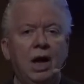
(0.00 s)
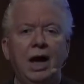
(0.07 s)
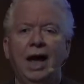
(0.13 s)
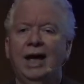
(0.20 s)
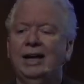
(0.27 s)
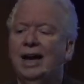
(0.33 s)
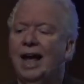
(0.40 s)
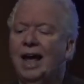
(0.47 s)

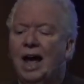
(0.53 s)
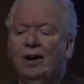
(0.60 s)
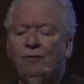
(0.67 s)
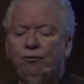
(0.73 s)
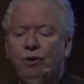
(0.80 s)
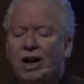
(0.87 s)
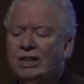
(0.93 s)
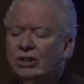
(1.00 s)
And
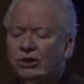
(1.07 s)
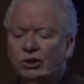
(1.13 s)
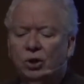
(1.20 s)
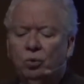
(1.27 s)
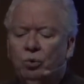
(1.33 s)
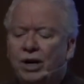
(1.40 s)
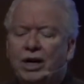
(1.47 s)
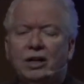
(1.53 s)
friends,
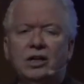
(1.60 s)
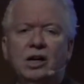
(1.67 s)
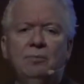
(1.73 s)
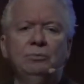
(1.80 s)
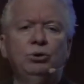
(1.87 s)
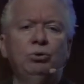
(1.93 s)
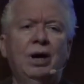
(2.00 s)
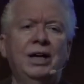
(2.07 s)
when it
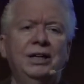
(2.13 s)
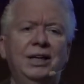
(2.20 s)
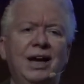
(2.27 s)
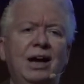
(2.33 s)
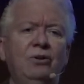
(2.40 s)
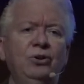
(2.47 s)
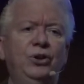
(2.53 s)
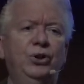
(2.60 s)
comes right
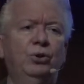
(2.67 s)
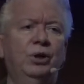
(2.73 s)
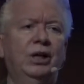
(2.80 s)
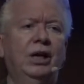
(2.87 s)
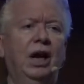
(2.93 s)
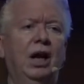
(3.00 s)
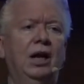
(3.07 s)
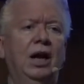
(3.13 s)
down to it,
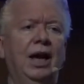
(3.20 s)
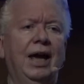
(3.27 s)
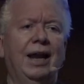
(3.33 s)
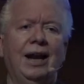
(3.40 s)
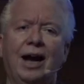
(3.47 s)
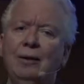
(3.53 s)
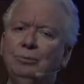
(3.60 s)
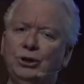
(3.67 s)

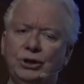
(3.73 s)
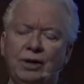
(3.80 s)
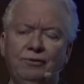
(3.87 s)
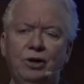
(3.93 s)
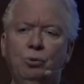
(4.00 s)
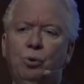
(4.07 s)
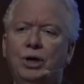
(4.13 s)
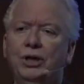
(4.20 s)
and I'm
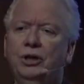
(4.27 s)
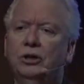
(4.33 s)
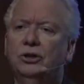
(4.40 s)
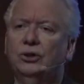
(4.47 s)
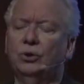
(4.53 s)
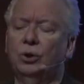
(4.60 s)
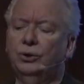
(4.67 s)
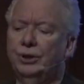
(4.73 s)
71
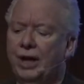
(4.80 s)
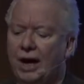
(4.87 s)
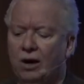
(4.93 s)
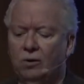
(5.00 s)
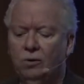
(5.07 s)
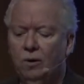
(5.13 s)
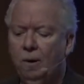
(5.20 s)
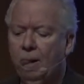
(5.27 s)
years old
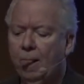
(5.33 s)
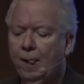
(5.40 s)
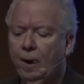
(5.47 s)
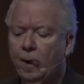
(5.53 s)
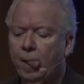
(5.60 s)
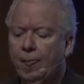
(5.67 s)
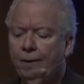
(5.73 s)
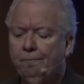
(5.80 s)
now,
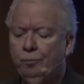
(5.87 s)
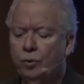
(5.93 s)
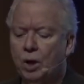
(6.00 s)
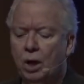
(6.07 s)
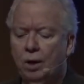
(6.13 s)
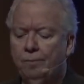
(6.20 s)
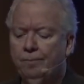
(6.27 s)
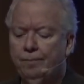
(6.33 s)

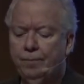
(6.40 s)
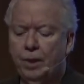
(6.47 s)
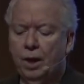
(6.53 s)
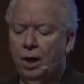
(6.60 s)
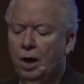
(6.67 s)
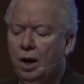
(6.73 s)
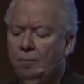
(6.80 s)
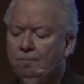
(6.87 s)

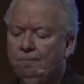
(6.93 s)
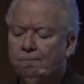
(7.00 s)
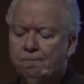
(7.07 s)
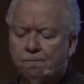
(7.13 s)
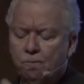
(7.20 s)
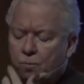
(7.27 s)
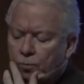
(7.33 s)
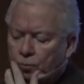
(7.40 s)
um,